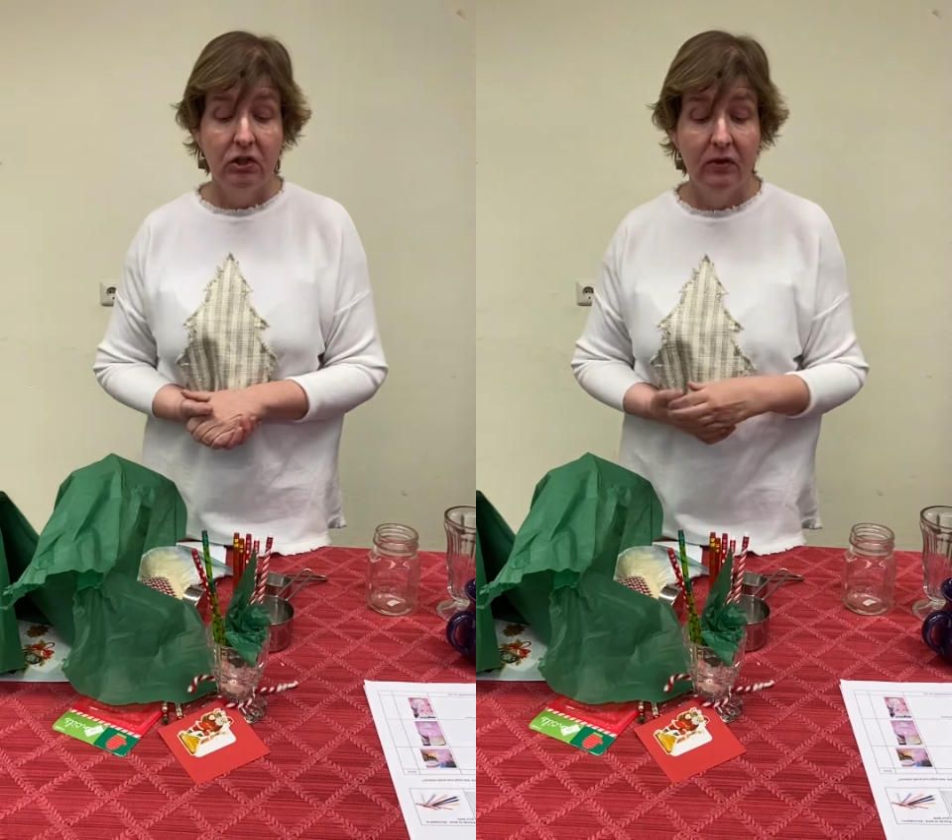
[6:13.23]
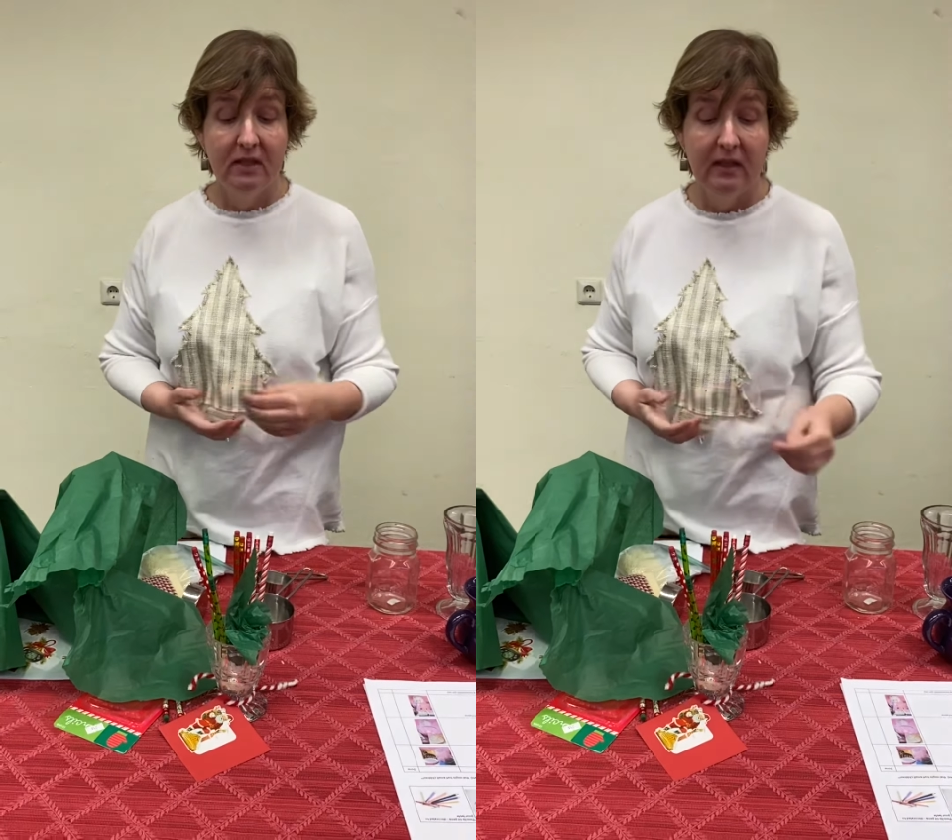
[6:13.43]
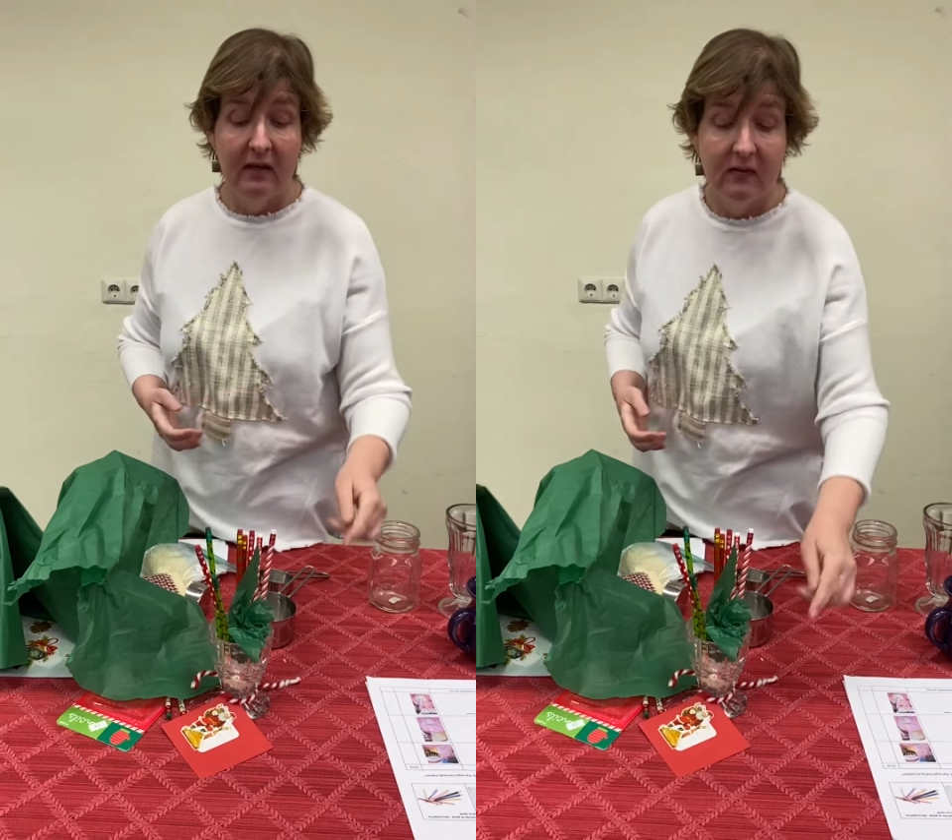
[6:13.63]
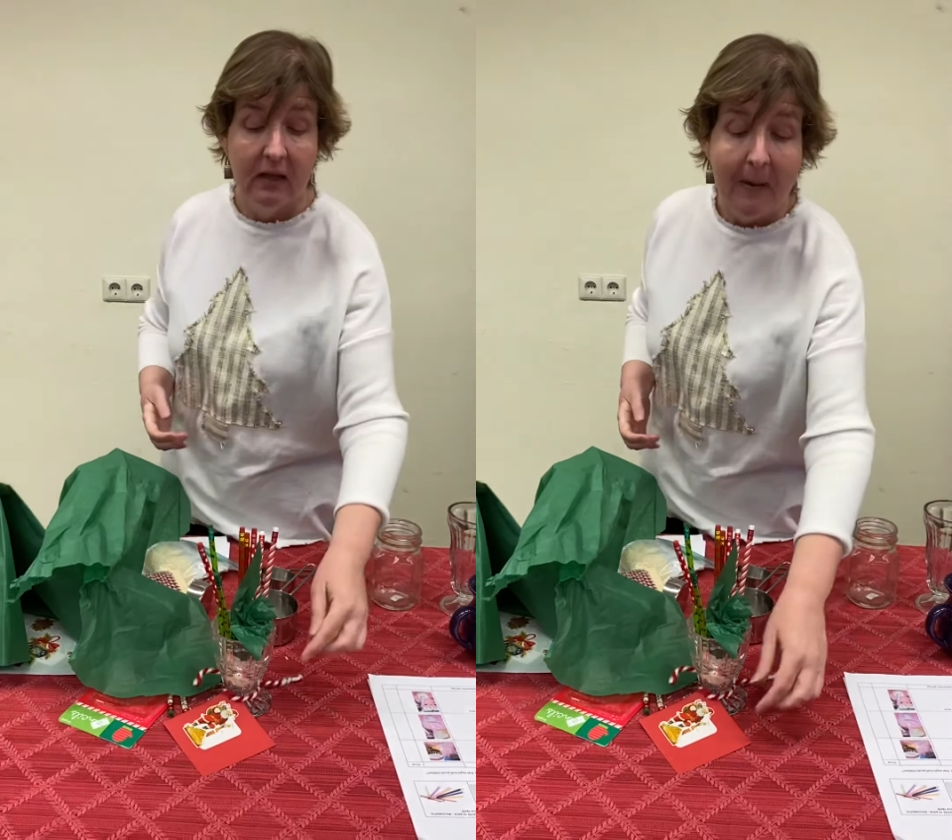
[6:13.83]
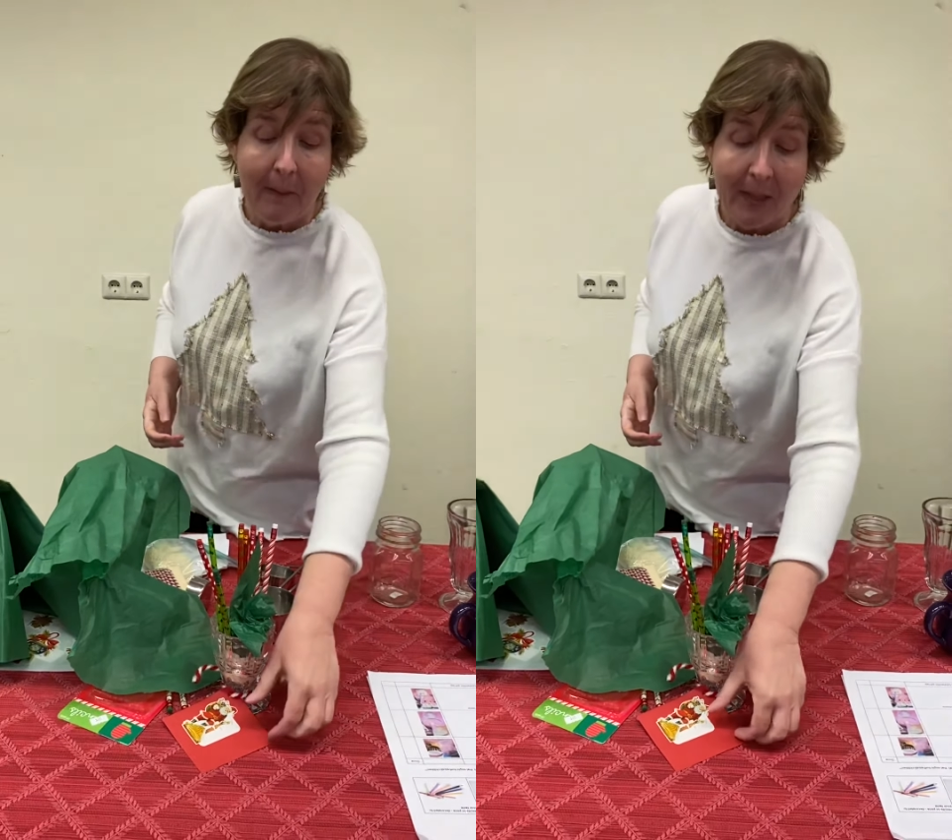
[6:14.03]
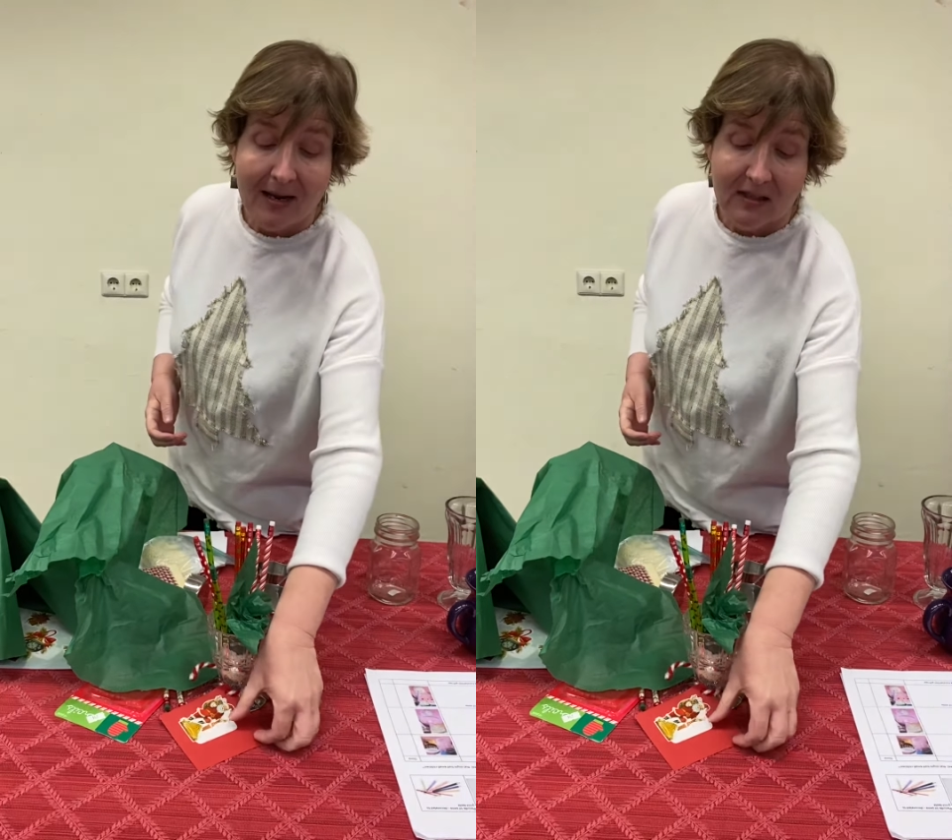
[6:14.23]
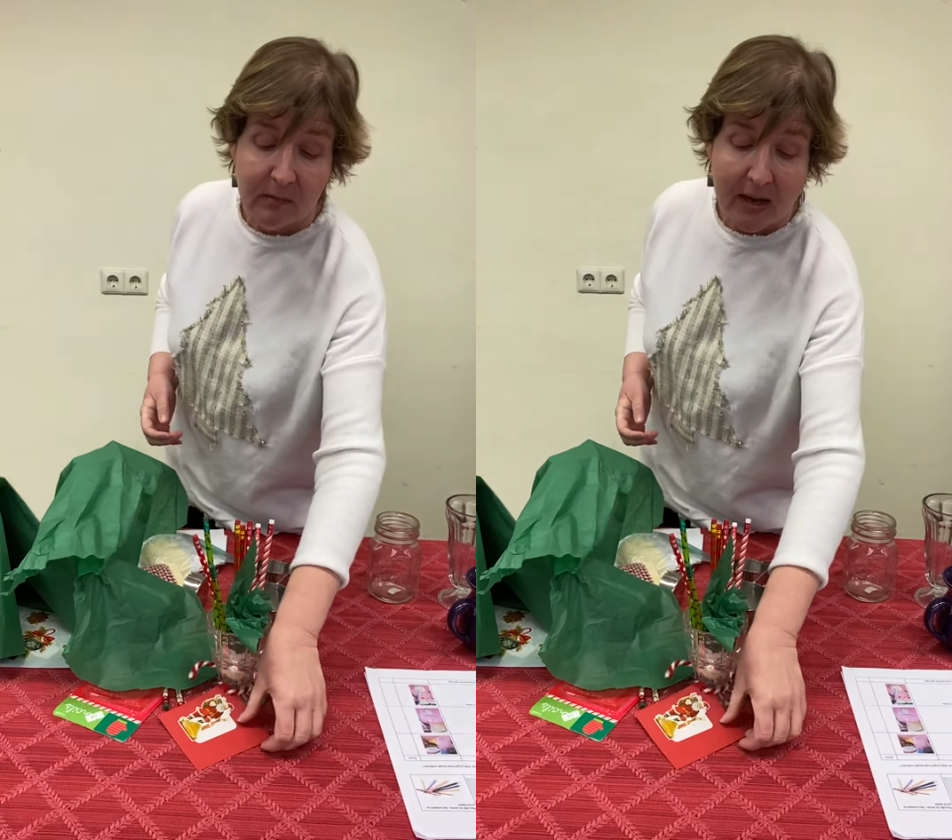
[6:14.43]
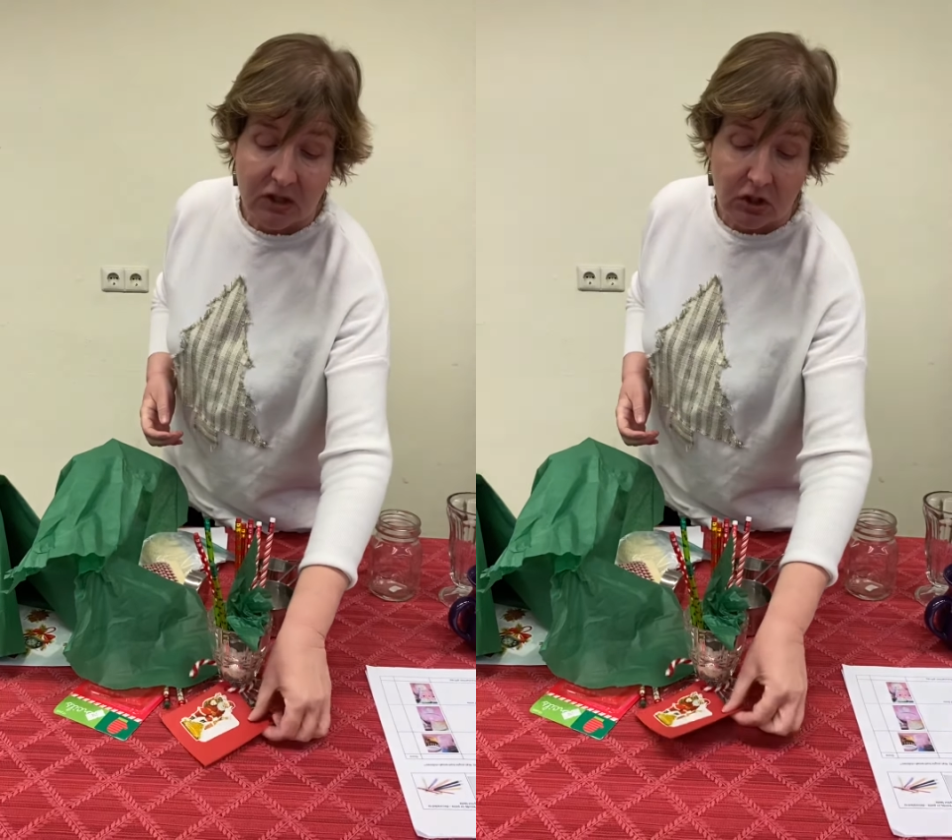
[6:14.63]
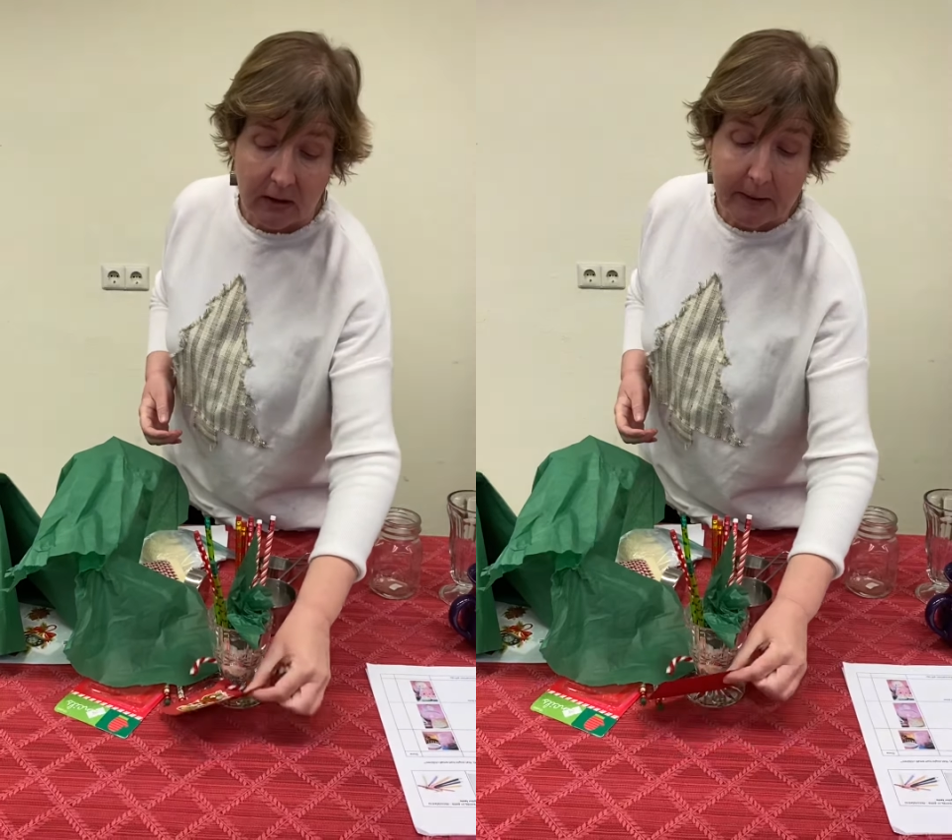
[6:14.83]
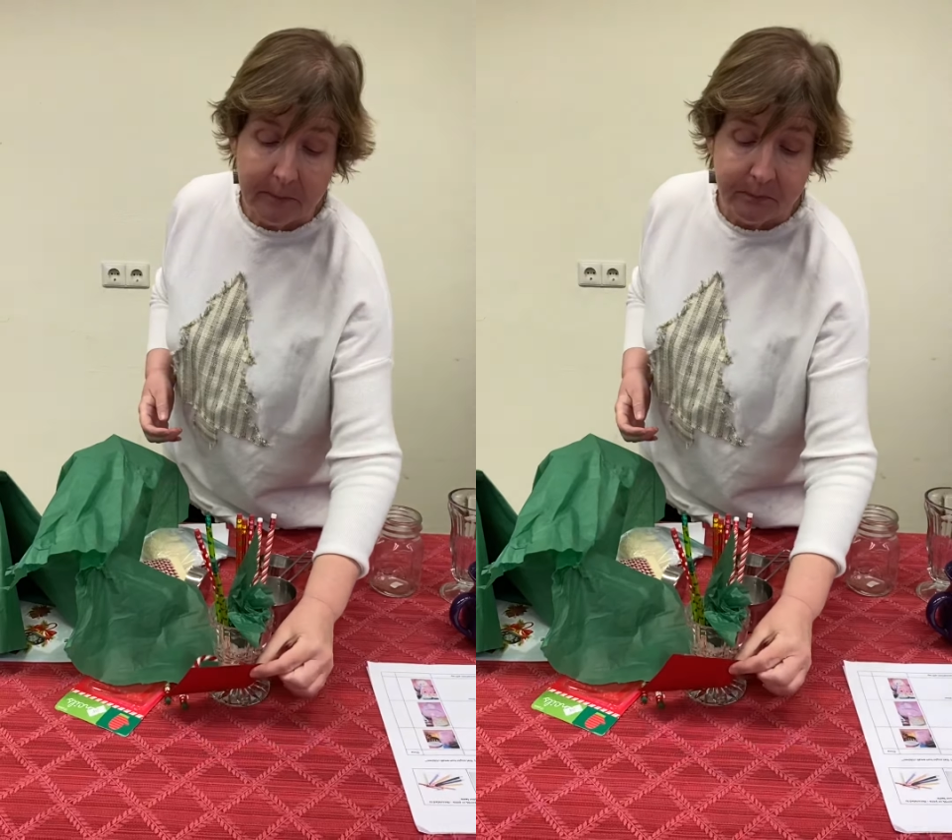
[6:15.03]
receives,
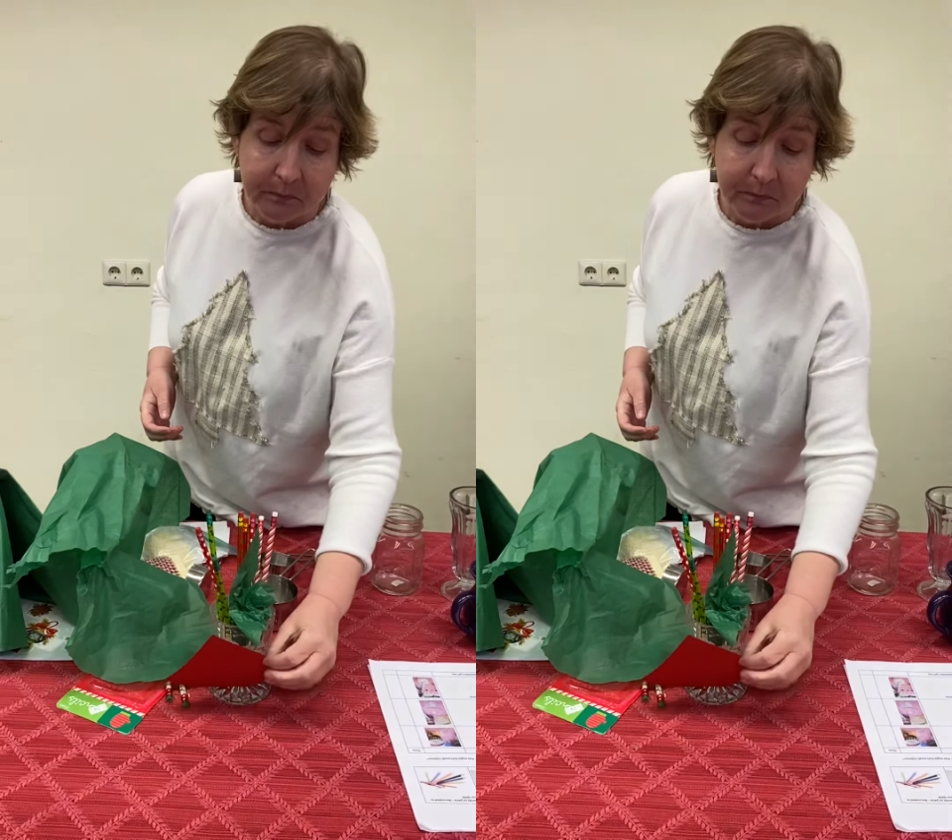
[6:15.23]
especially